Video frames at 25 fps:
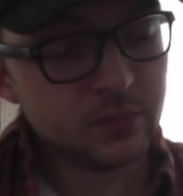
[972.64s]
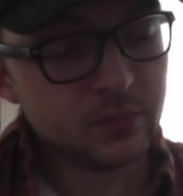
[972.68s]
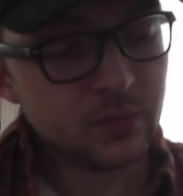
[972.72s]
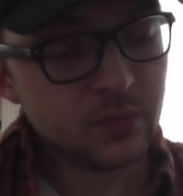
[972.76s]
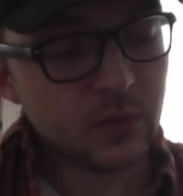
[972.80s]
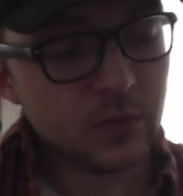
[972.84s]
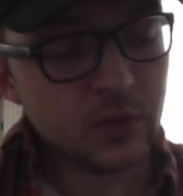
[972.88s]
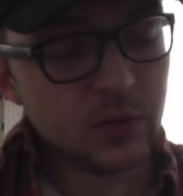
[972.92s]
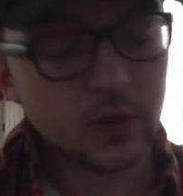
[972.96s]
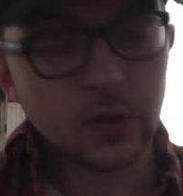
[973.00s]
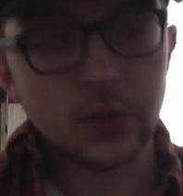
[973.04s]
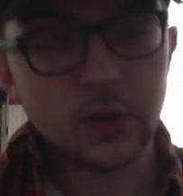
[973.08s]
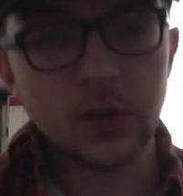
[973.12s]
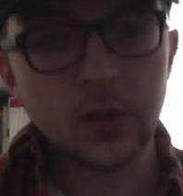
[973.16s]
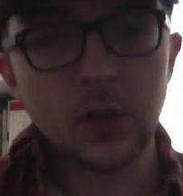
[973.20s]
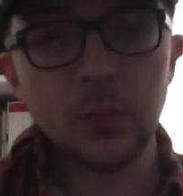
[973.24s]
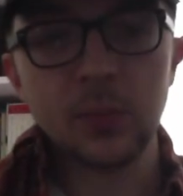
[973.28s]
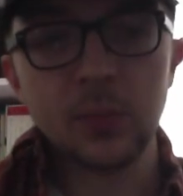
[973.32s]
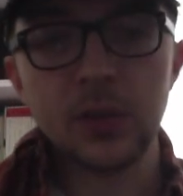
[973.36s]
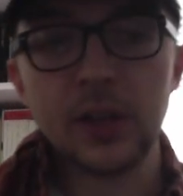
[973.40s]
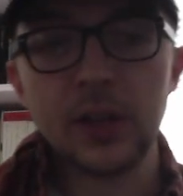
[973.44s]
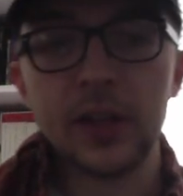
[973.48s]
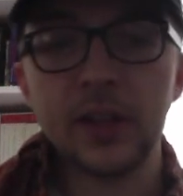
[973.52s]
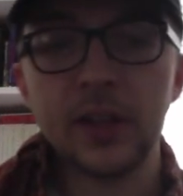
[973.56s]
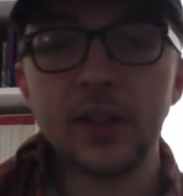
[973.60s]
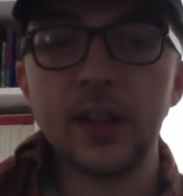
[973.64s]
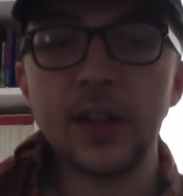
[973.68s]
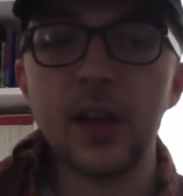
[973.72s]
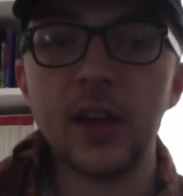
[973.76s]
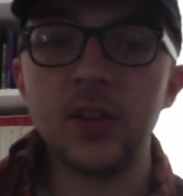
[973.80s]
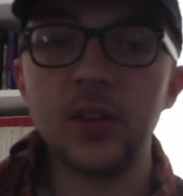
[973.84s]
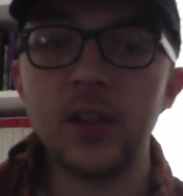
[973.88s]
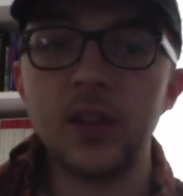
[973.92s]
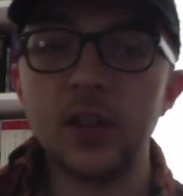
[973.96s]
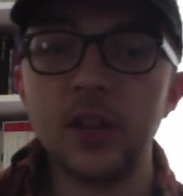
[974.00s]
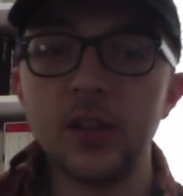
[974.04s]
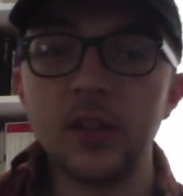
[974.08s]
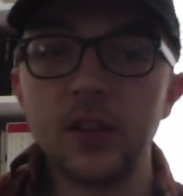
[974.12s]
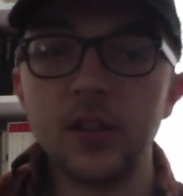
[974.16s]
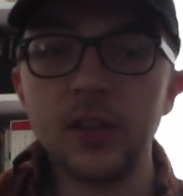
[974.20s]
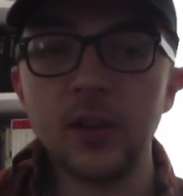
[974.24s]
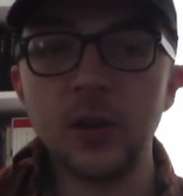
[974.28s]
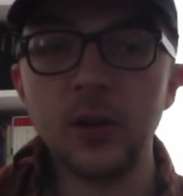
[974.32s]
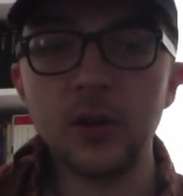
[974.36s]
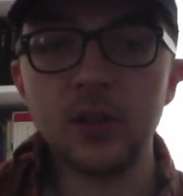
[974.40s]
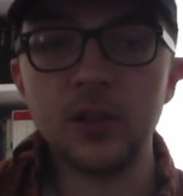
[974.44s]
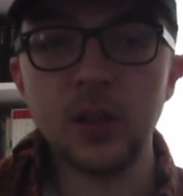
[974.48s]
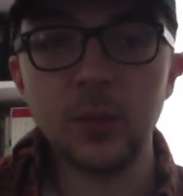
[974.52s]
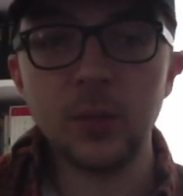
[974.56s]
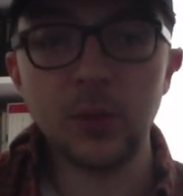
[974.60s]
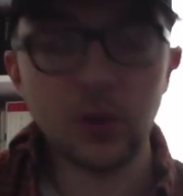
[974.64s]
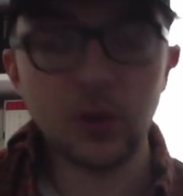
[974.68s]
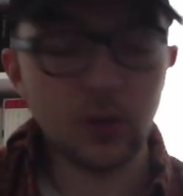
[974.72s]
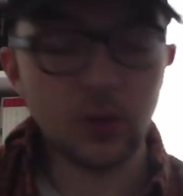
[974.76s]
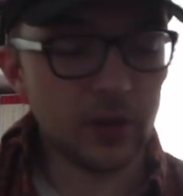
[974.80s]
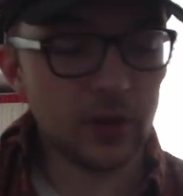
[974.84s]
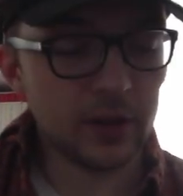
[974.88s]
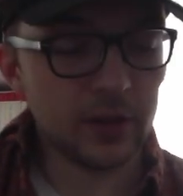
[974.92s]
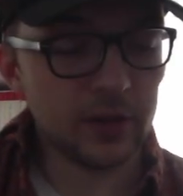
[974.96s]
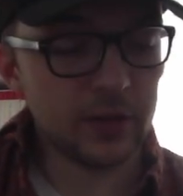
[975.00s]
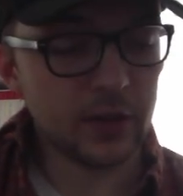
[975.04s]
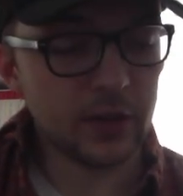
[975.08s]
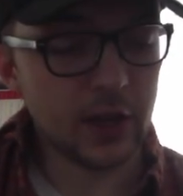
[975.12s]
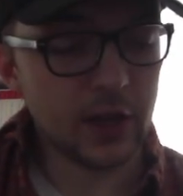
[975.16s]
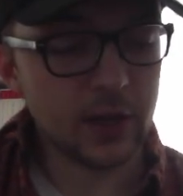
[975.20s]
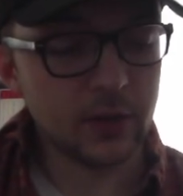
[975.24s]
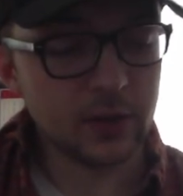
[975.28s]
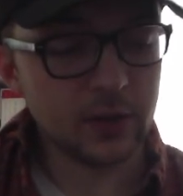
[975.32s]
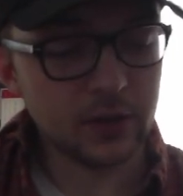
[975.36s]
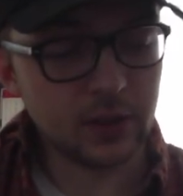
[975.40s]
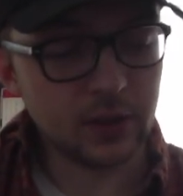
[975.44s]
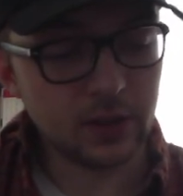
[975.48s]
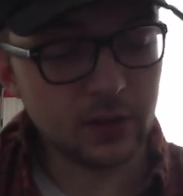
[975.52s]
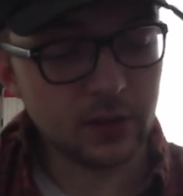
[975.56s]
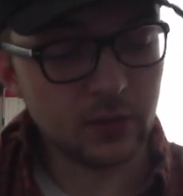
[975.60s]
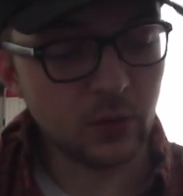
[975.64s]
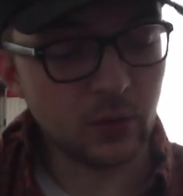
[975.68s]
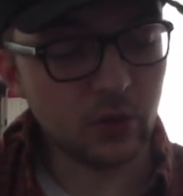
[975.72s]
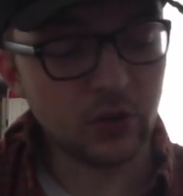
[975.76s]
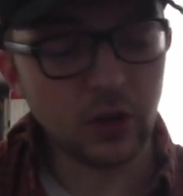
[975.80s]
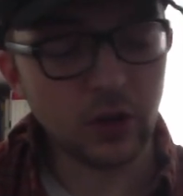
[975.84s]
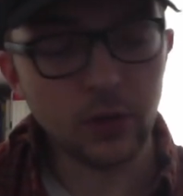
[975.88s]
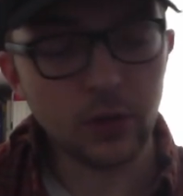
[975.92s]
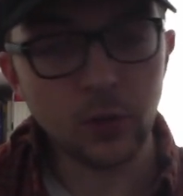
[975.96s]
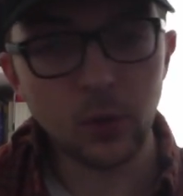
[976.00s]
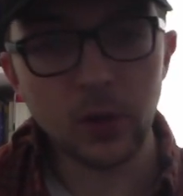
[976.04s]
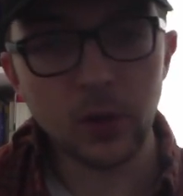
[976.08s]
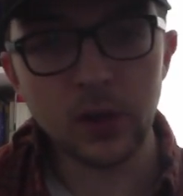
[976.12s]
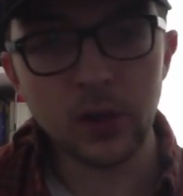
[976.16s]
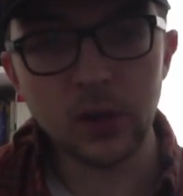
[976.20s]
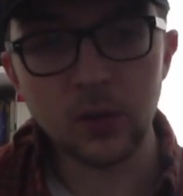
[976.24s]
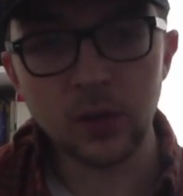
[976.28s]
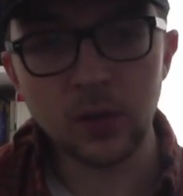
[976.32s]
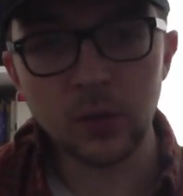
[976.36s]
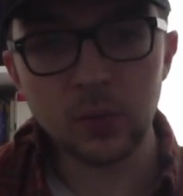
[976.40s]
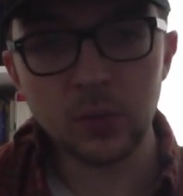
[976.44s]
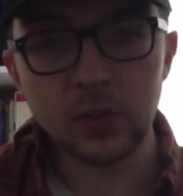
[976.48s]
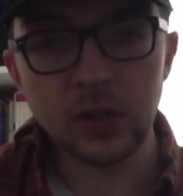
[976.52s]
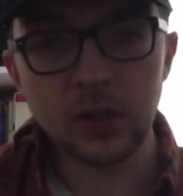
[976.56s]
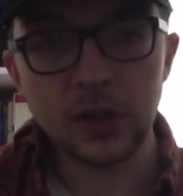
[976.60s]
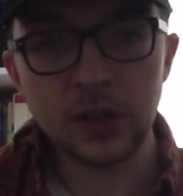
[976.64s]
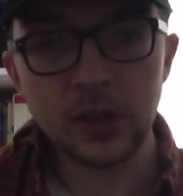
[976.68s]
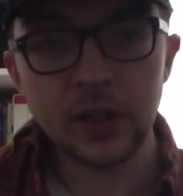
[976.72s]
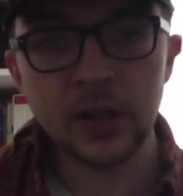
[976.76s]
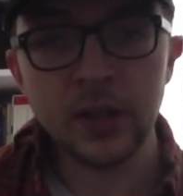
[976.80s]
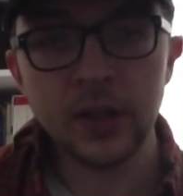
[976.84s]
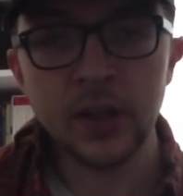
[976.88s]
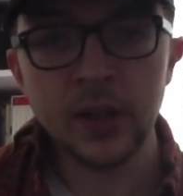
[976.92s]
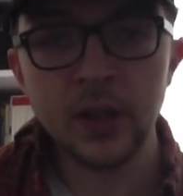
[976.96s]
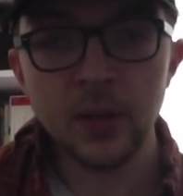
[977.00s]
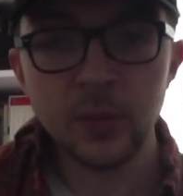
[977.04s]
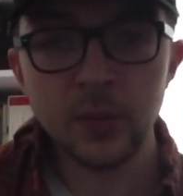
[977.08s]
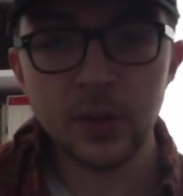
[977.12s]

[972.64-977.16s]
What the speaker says: So you can play it down here, you know, a typical A7, whichever way you want to play it. But it